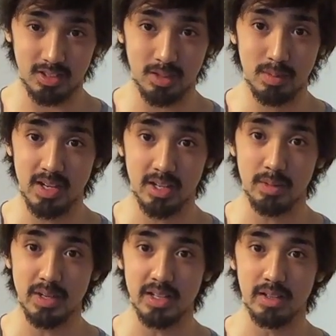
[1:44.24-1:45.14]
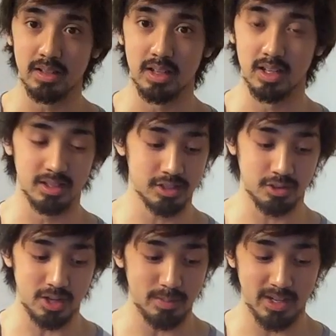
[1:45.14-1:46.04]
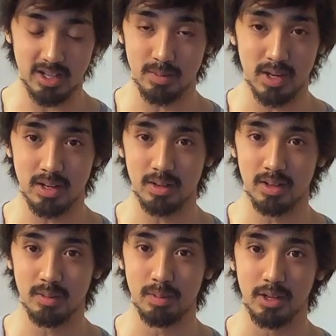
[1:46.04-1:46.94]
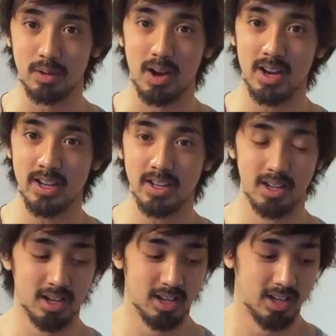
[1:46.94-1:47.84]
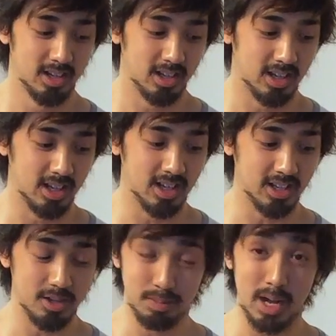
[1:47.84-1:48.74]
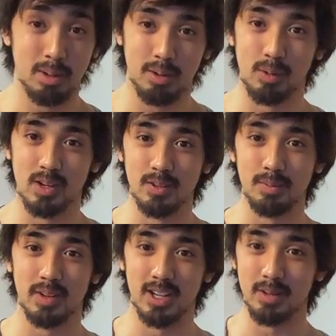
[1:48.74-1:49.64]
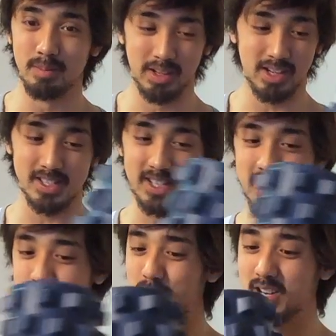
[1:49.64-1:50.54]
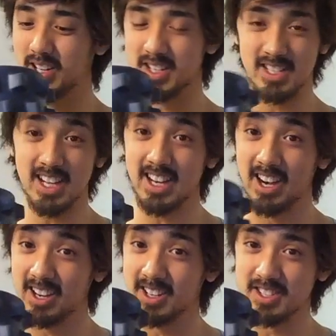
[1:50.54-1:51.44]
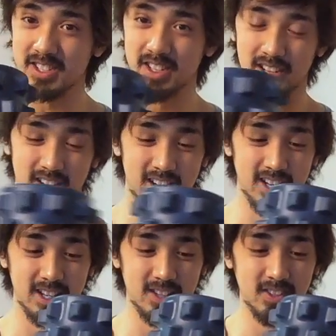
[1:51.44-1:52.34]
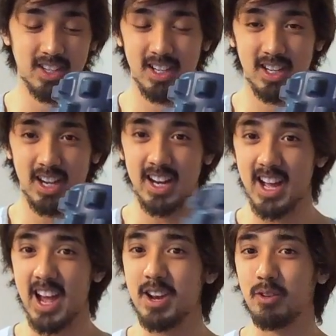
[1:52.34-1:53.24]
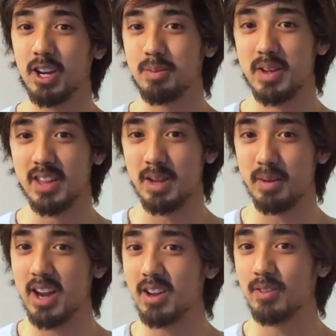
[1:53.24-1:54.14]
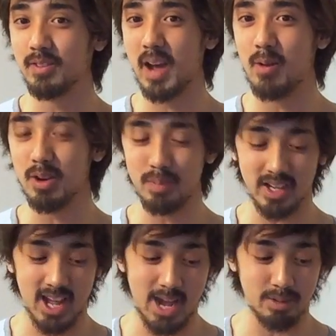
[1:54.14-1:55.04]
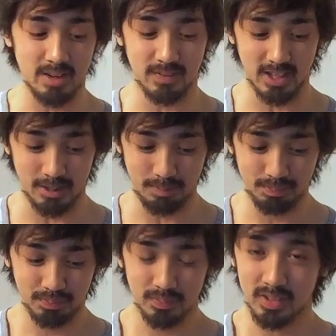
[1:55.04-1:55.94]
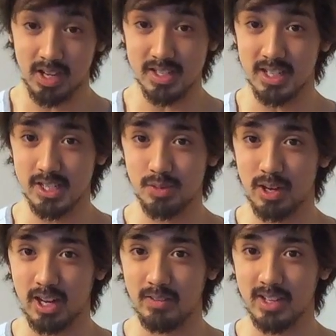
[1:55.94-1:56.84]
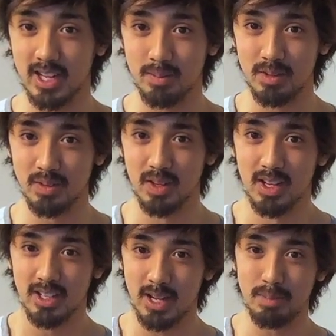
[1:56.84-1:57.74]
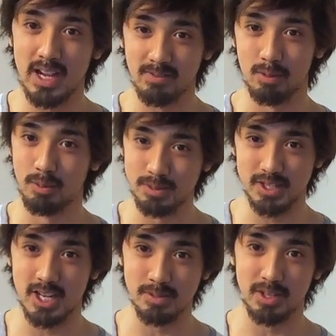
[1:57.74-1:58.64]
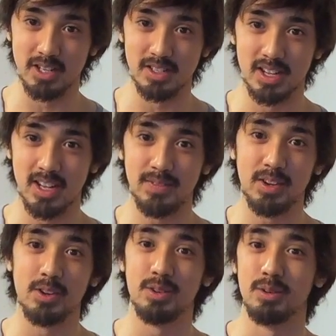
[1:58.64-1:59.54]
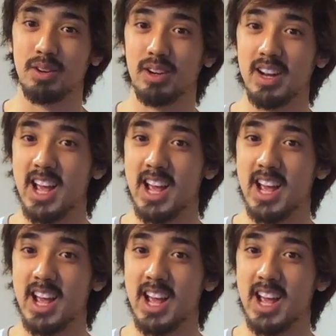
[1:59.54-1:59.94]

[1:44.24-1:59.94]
be screaming. You might be crying. You probably will be cussing and swearing because it hurts, you know. And I don't recommend that. I wouldn't make a habit of cussing and swearing every time you get pain from a massage, because if you go to an